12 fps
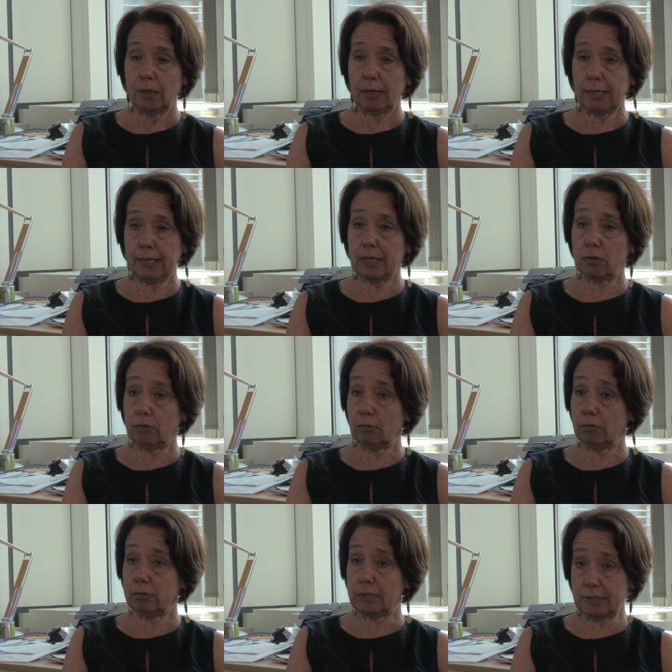
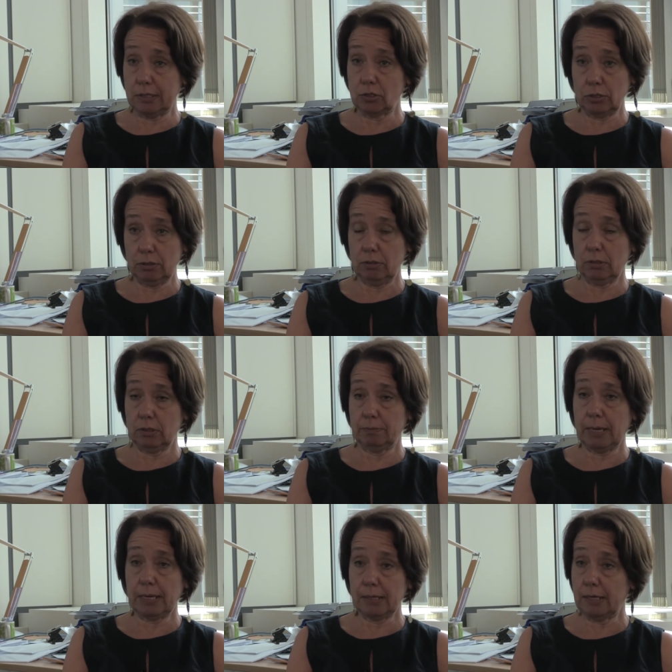clinical decisions,
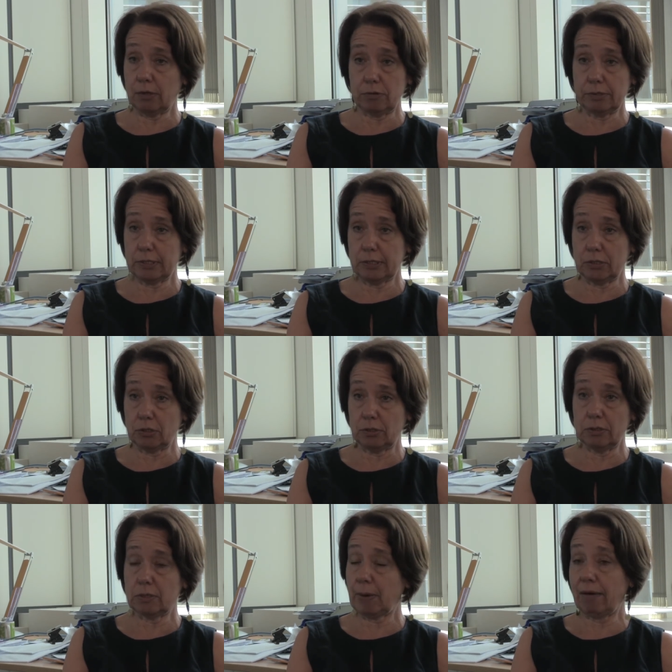make clinical
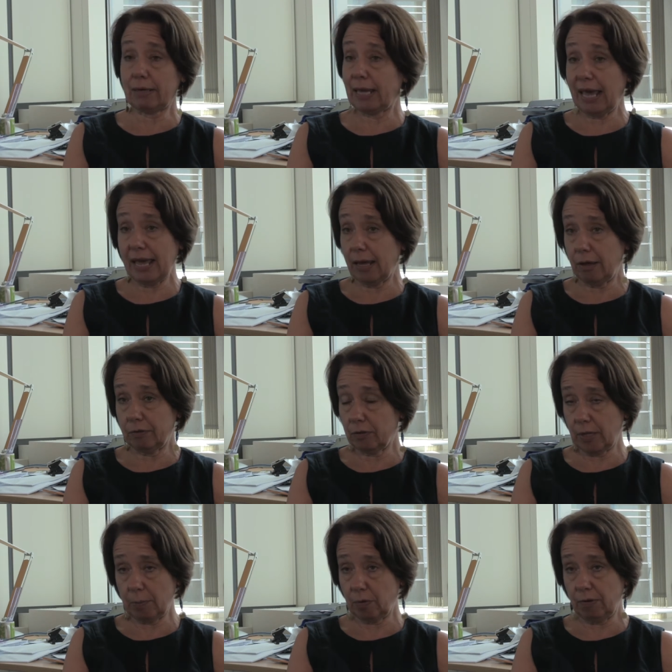decisions about care that
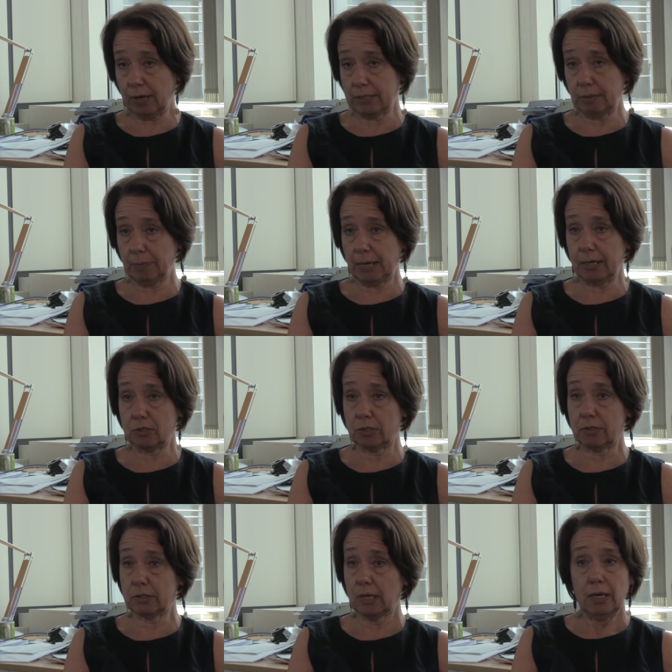they're providing
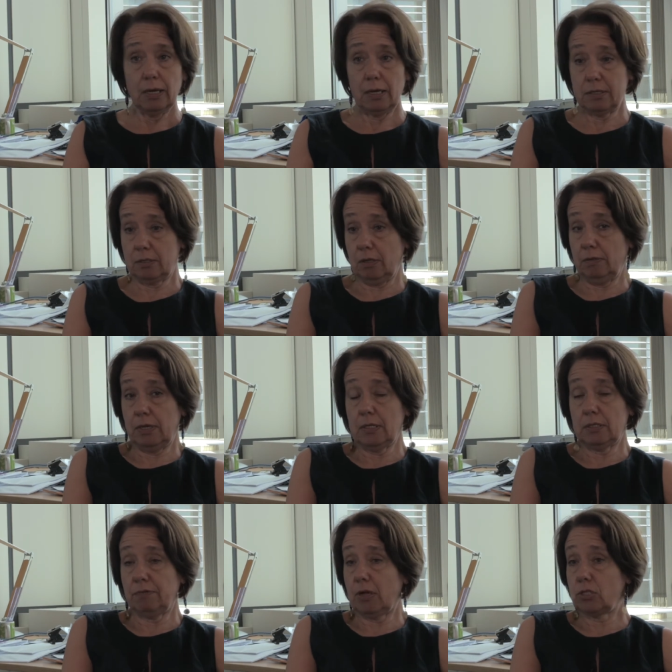patients, is that the
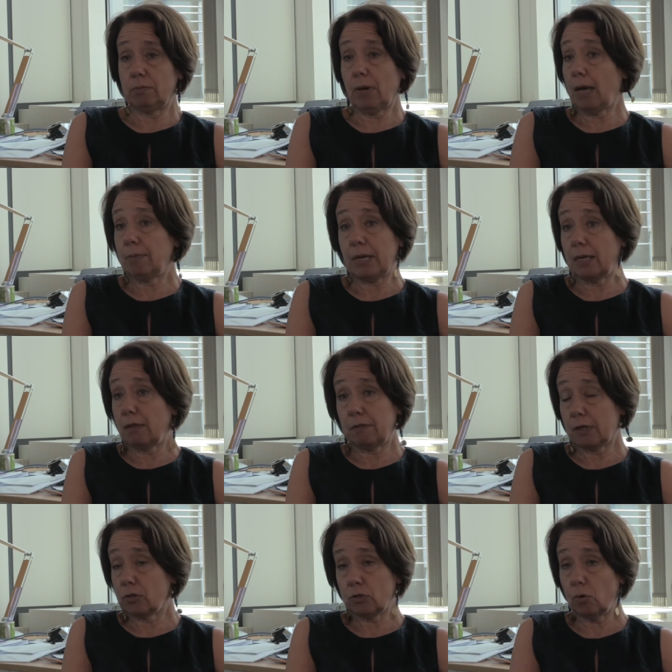intervention might be
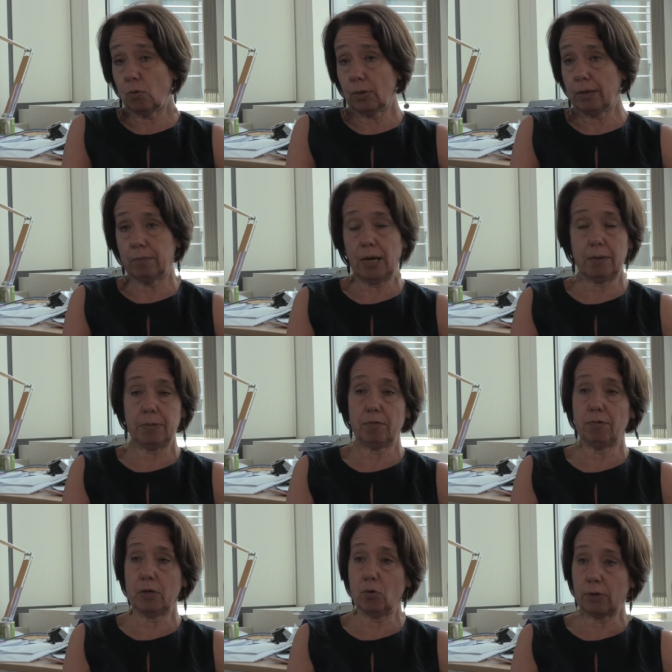anything at all. It might be
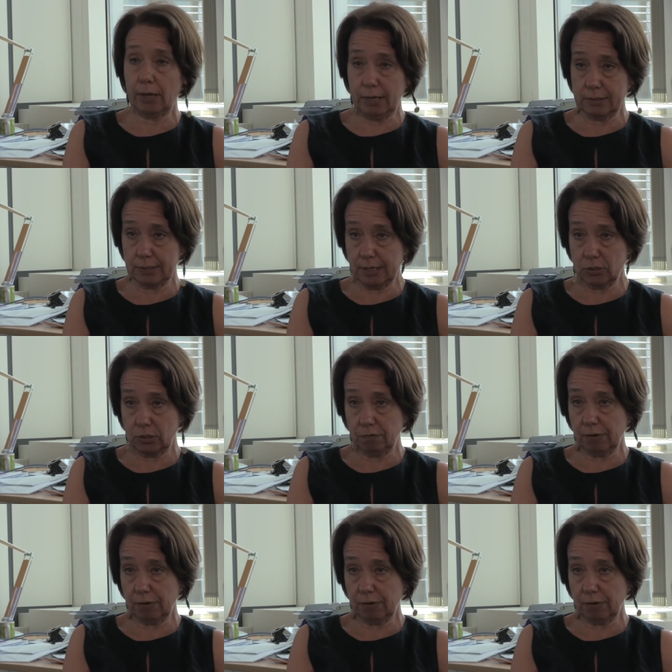reorganisation of